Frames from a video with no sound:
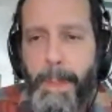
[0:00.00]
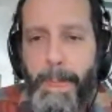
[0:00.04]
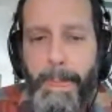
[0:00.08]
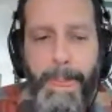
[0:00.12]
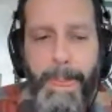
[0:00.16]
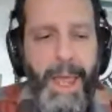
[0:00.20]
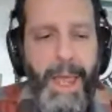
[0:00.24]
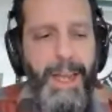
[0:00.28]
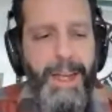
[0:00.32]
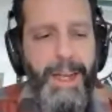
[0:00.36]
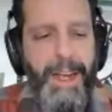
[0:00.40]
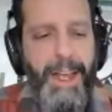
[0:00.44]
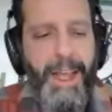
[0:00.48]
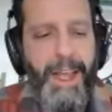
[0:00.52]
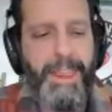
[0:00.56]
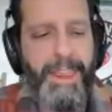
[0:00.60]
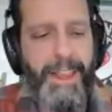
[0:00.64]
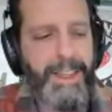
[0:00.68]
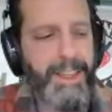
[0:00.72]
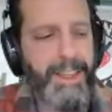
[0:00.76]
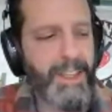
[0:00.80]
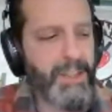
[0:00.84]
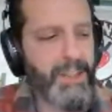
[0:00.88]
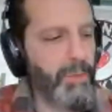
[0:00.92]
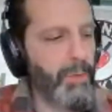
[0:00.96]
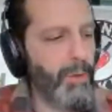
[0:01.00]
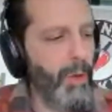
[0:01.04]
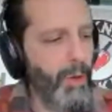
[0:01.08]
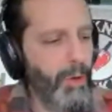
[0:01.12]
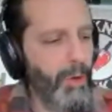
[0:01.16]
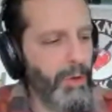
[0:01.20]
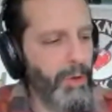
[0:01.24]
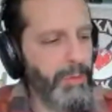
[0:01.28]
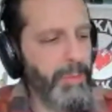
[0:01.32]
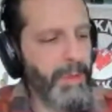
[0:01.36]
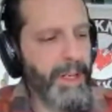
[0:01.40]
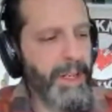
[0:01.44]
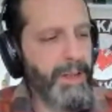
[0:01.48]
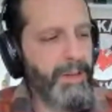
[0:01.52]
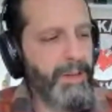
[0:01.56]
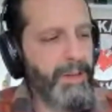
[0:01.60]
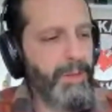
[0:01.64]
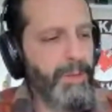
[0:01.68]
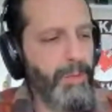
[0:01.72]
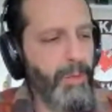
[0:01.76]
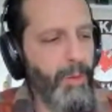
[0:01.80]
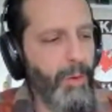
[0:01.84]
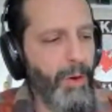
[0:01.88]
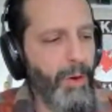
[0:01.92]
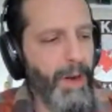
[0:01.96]
And I think this will hold me
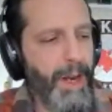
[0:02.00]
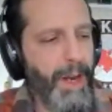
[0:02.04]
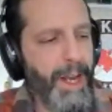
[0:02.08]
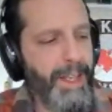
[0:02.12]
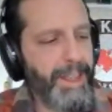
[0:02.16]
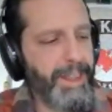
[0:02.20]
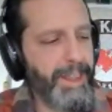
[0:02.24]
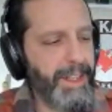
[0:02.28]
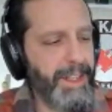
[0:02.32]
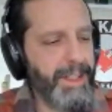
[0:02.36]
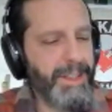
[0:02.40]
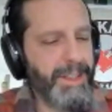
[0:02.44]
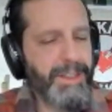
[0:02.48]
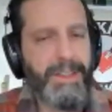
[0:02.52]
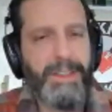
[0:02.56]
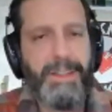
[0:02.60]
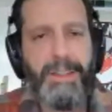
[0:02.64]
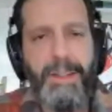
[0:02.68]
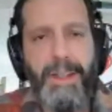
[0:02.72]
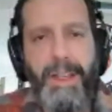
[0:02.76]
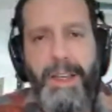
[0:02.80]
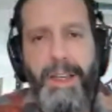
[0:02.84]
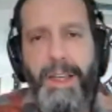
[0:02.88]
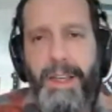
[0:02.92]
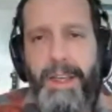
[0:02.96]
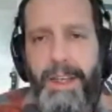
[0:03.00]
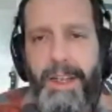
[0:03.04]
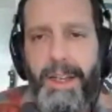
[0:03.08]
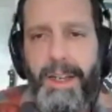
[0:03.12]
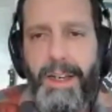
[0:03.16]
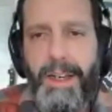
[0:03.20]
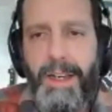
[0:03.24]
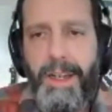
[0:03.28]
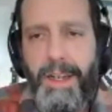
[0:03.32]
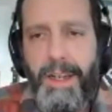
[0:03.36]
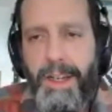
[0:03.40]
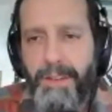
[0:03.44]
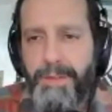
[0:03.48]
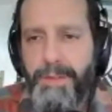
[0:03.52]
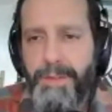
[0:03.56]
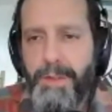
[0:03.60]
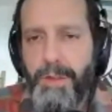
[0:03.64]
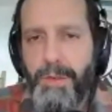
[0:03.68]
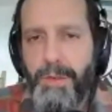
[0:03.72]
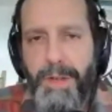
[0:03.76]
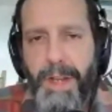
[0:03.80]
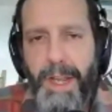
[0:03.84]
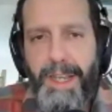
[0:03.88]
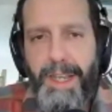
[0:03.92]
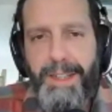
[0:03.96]
for at least uh, a
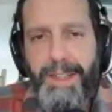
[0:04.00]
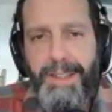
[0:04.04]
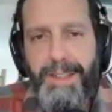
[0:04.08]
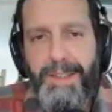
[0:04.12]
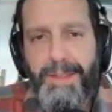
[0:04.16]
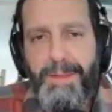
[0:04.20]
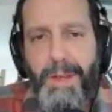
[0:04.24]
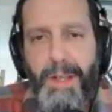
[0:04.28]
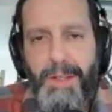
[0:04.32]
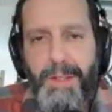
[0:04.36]
few days.